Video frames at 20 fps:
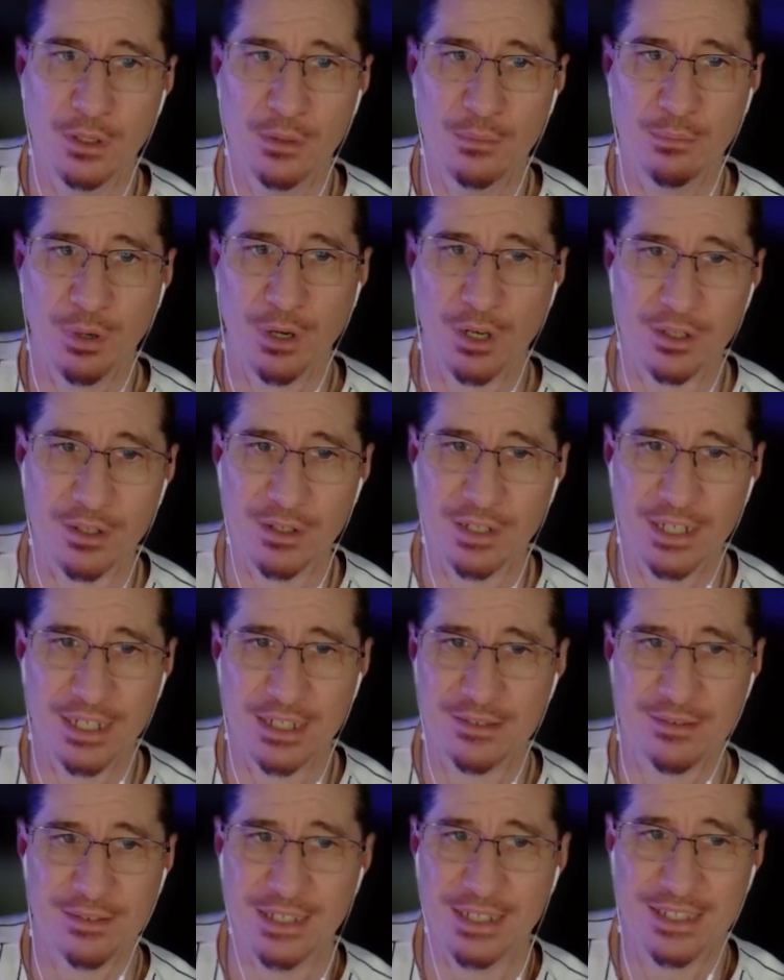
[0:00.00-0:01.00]
But
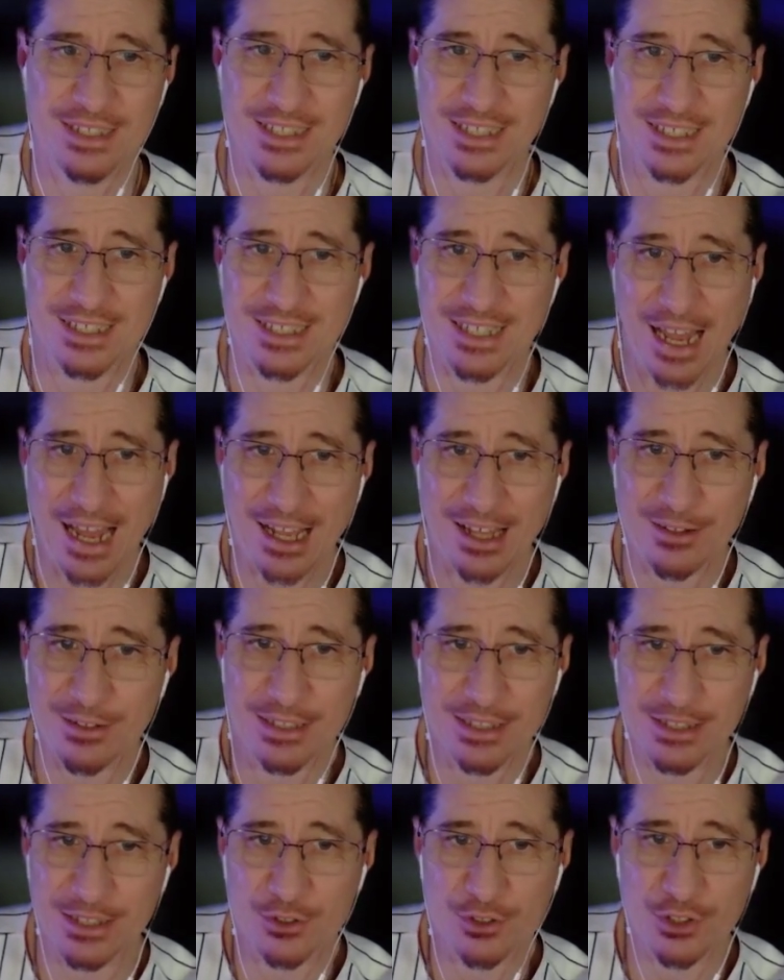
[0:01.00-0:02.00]
it's exactly,
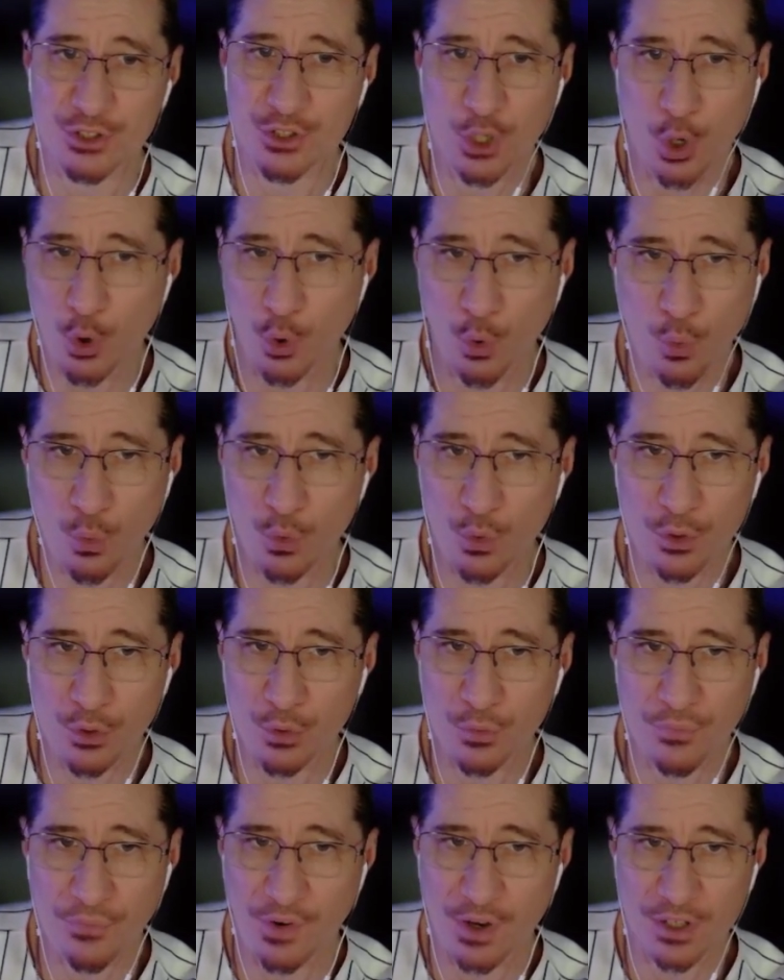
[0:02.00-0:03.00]
there's no
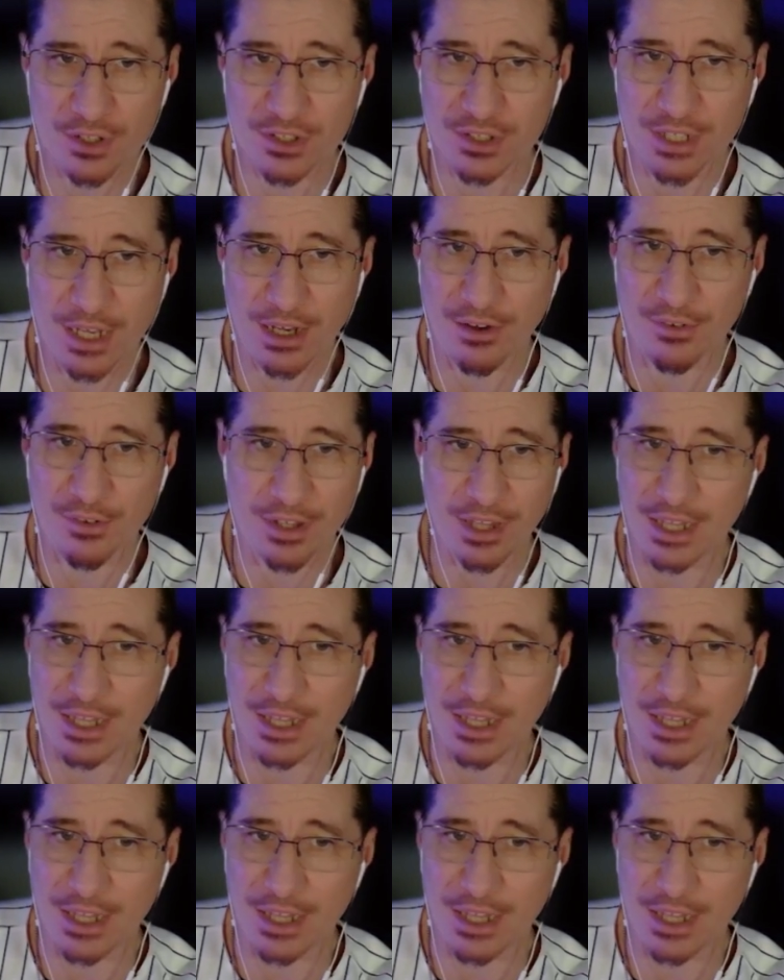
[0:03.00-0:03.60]
new functionality.